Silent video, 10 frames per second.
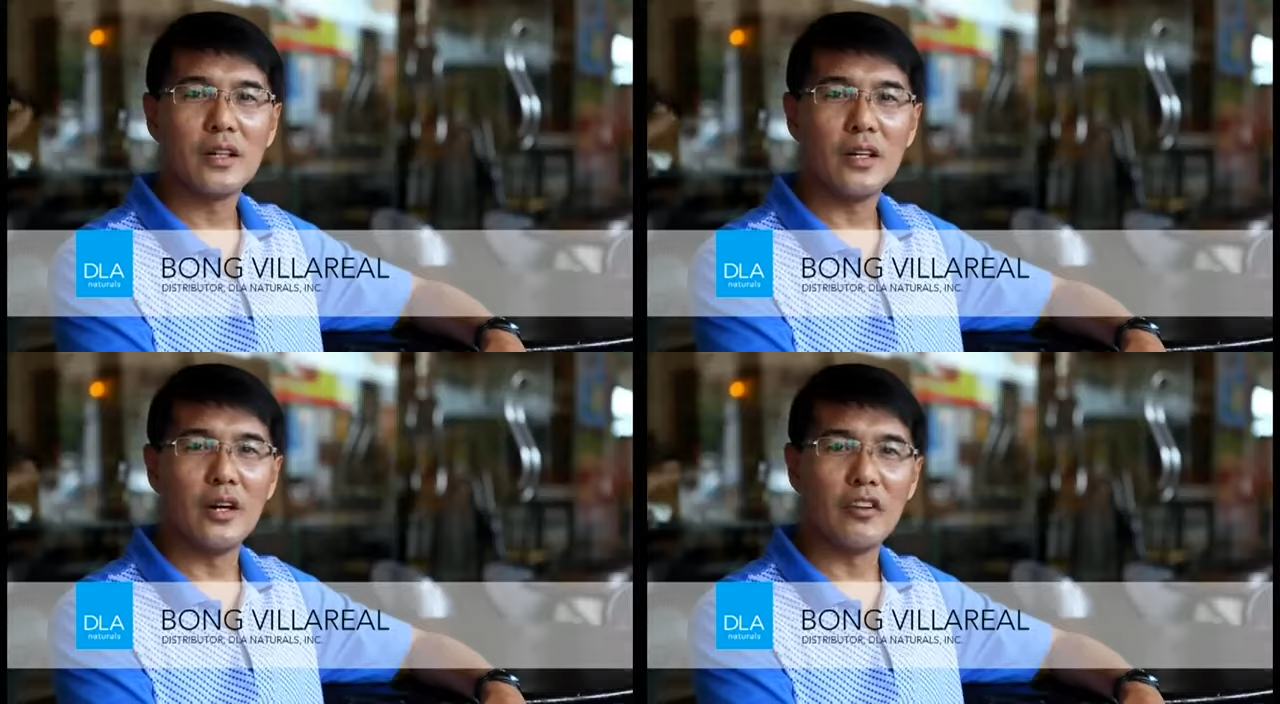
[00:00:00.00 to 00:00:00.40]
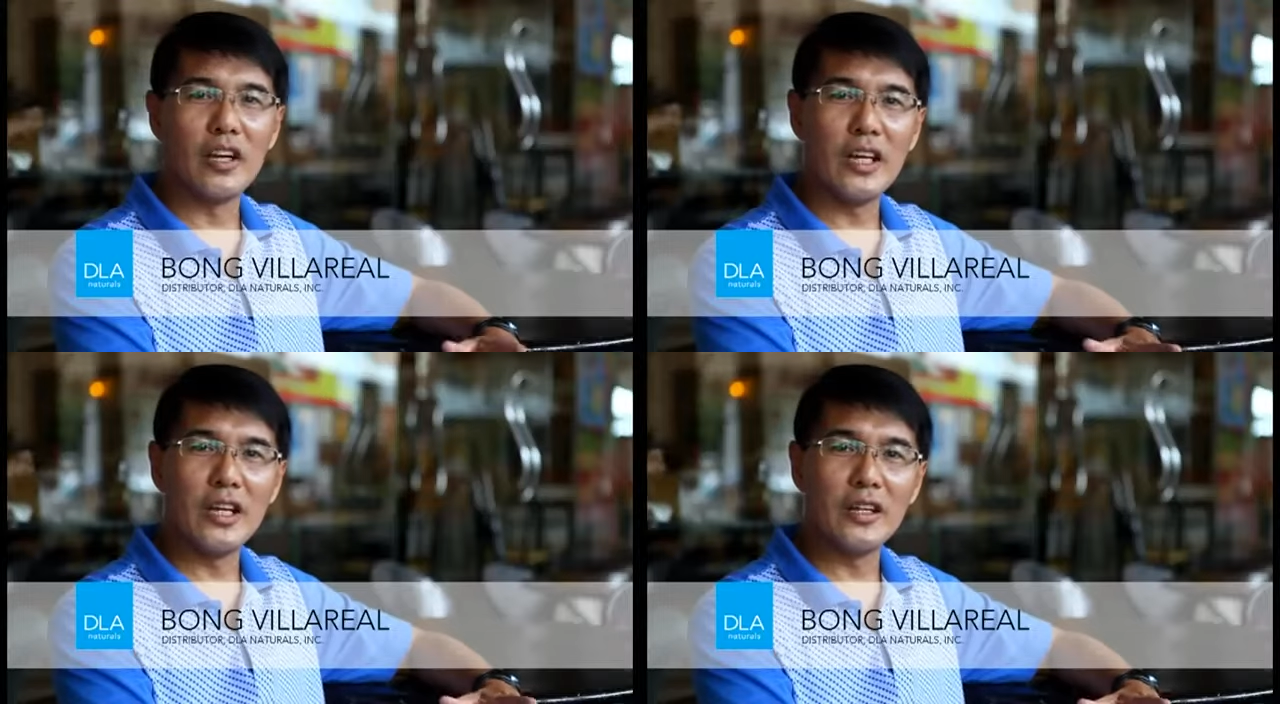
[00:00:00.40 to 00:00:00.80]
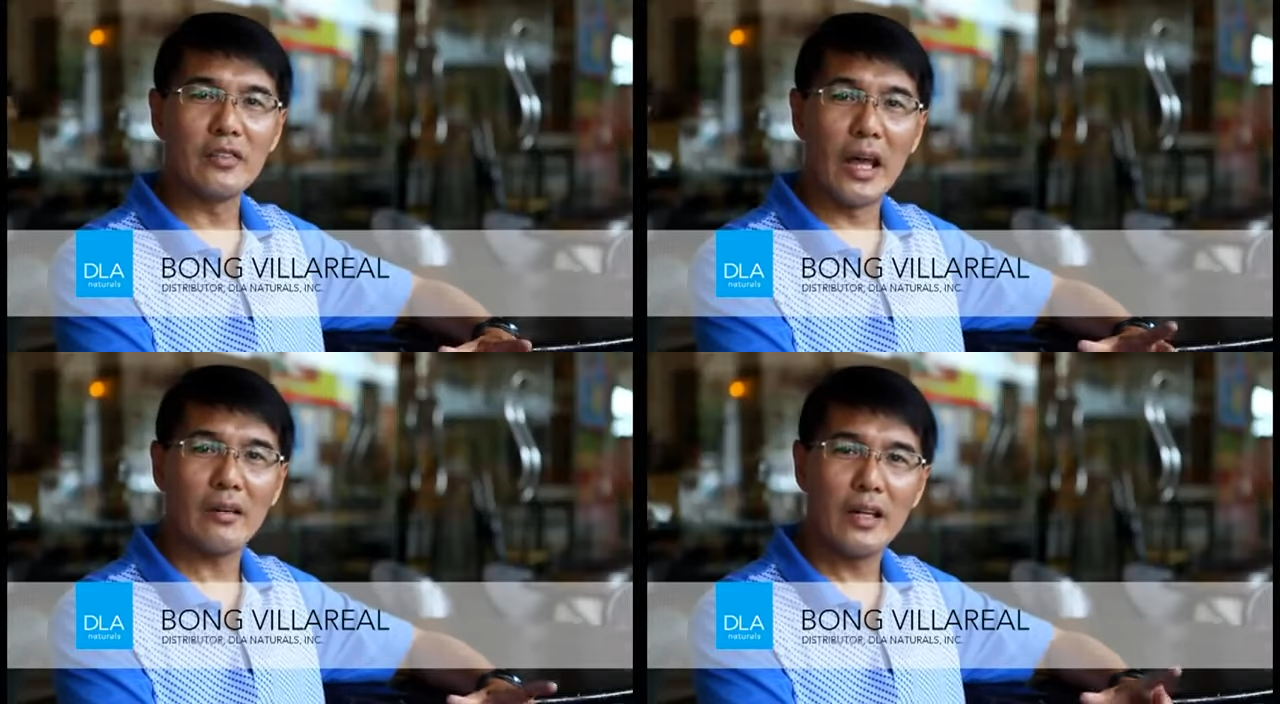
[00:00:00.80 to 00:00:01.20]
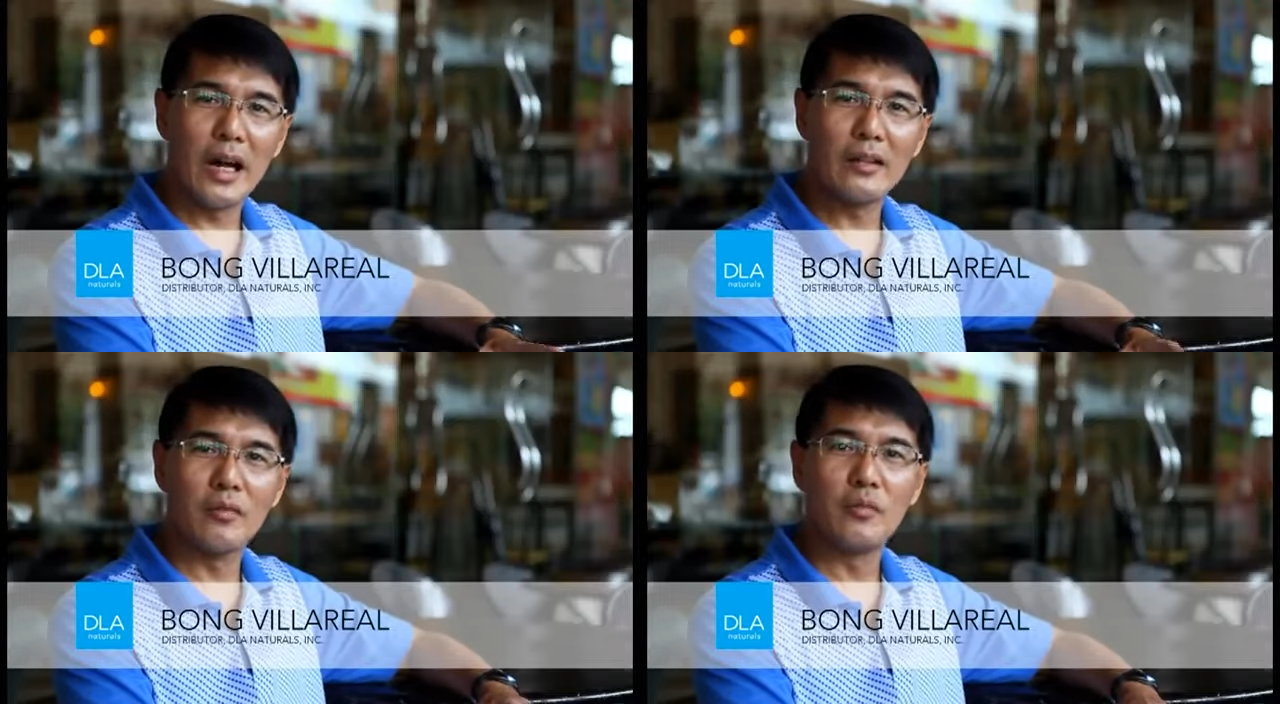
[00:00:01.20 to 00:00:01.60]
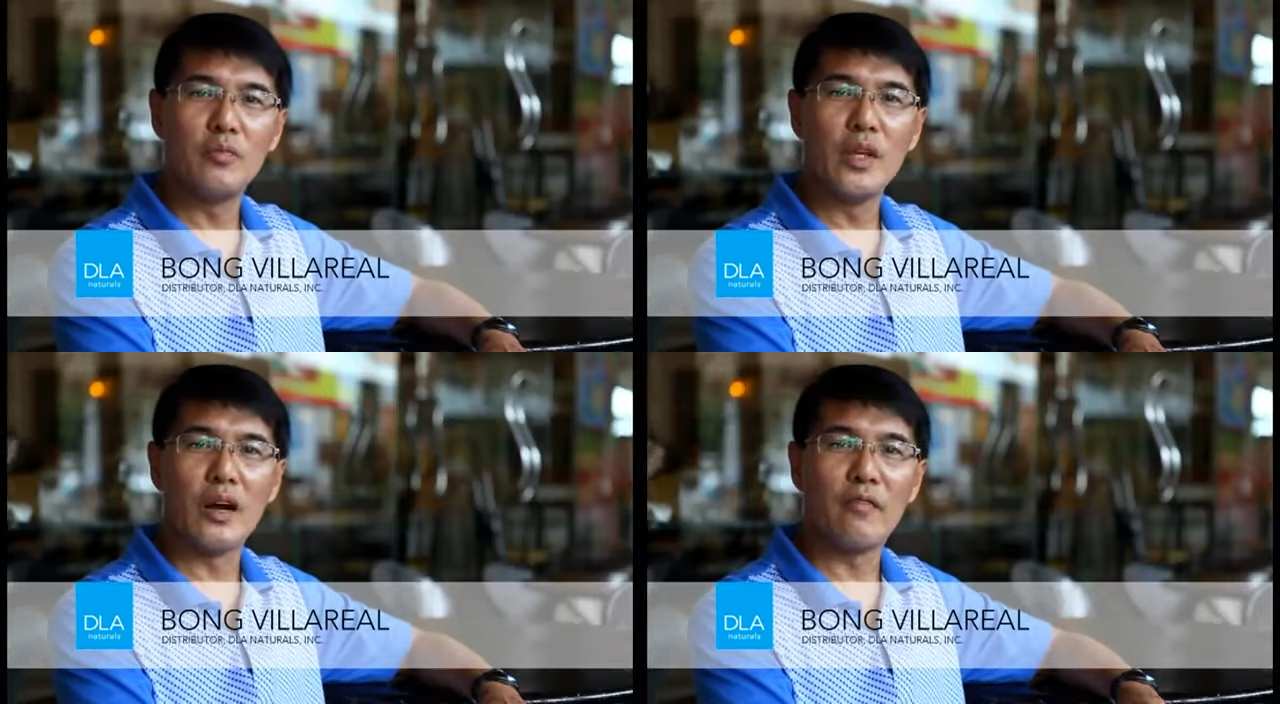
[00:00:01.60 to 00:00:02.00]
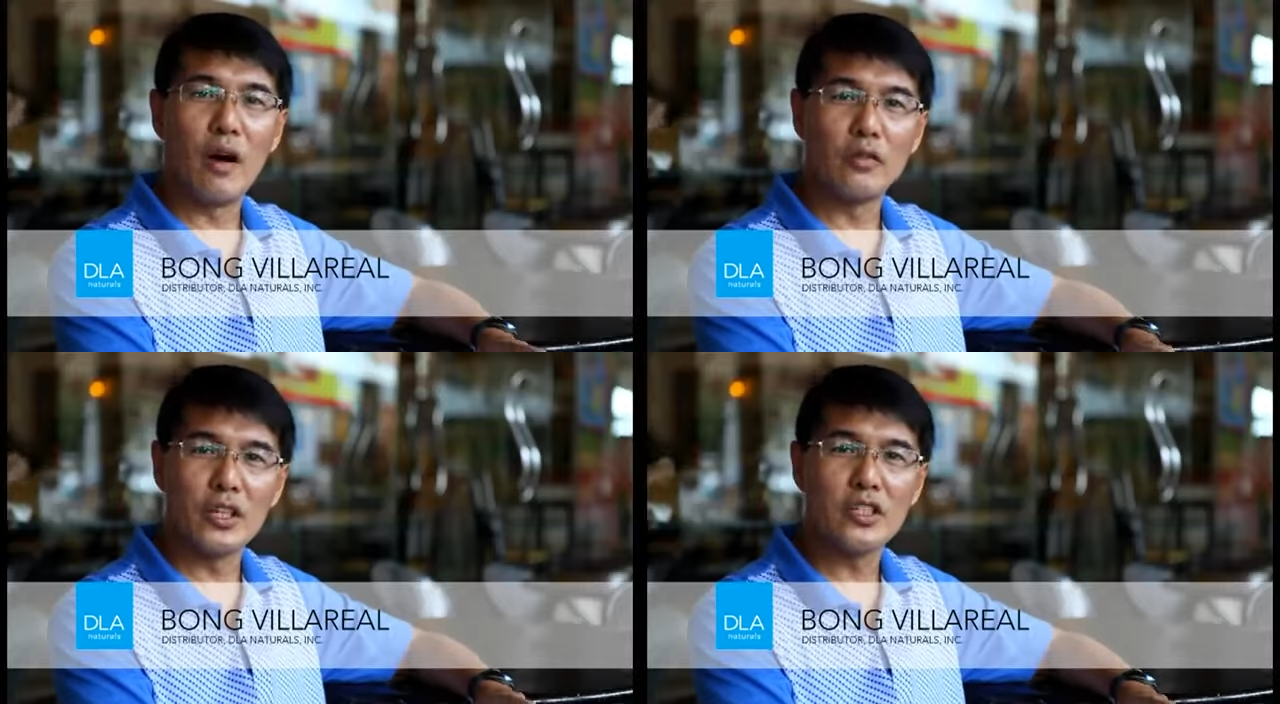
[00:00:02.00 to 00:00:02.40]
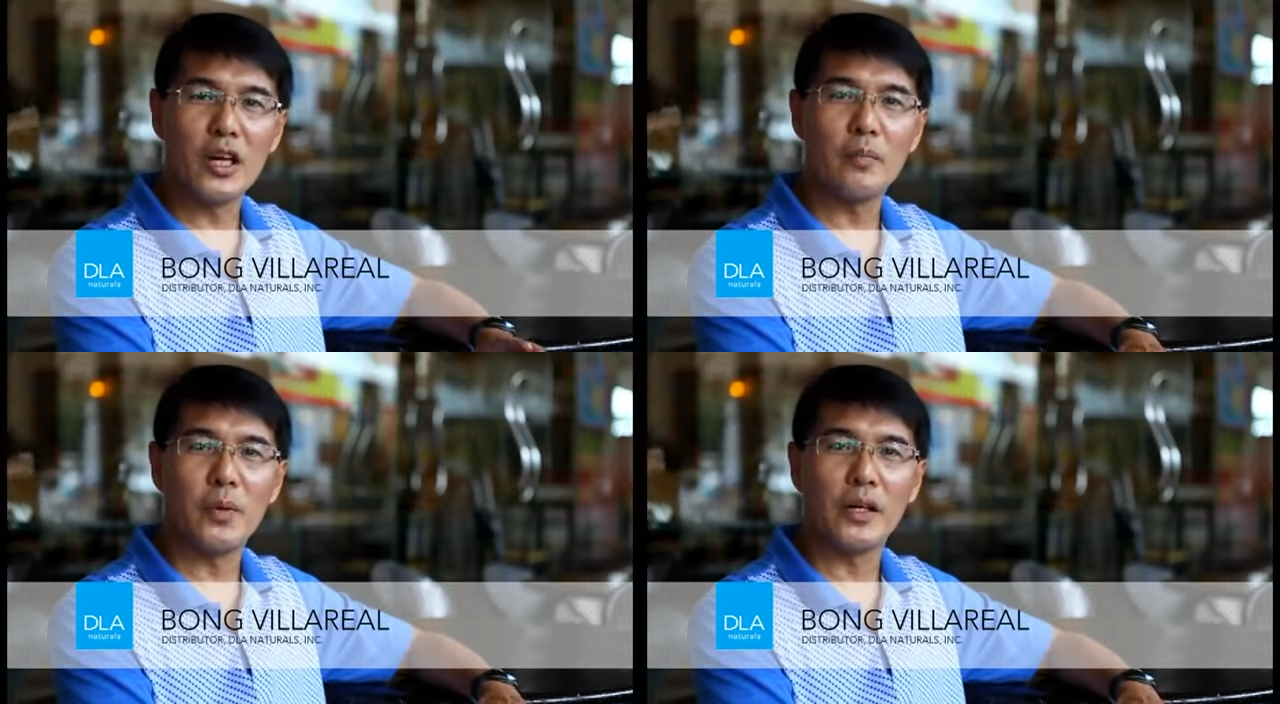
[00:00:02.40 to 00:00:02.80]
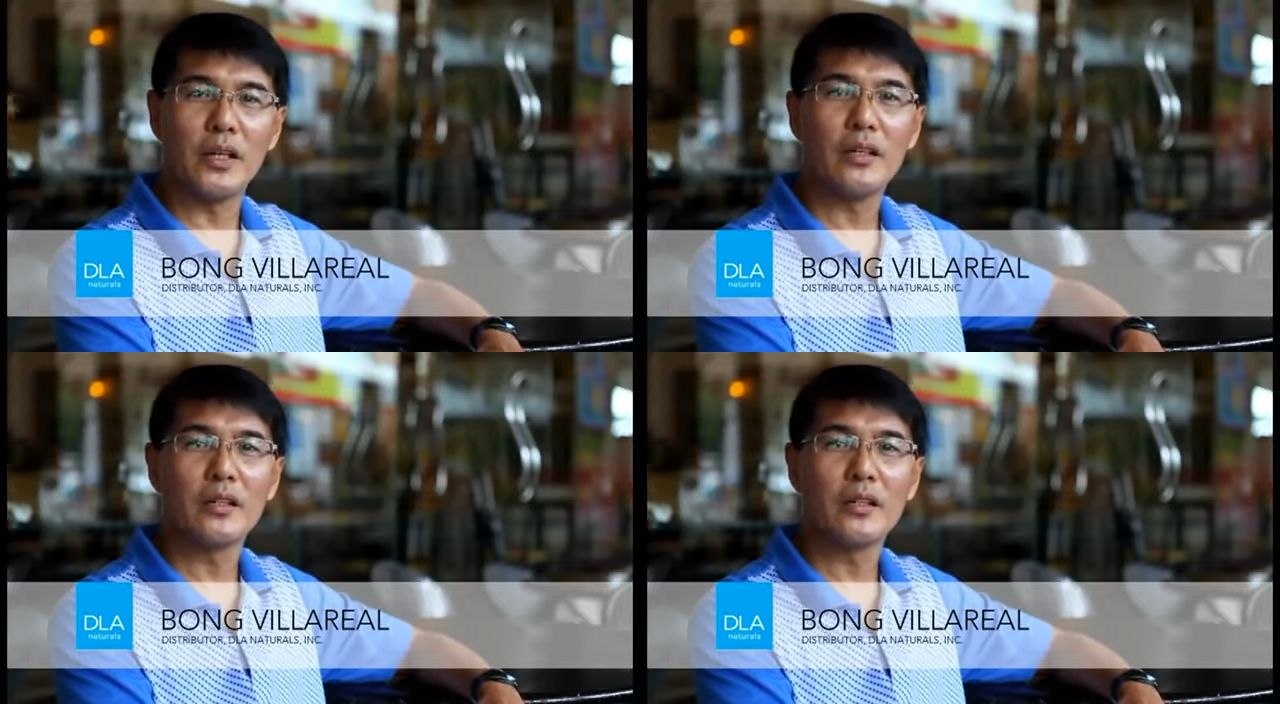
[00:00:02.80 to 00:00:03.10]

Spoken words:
I really thank God I found this company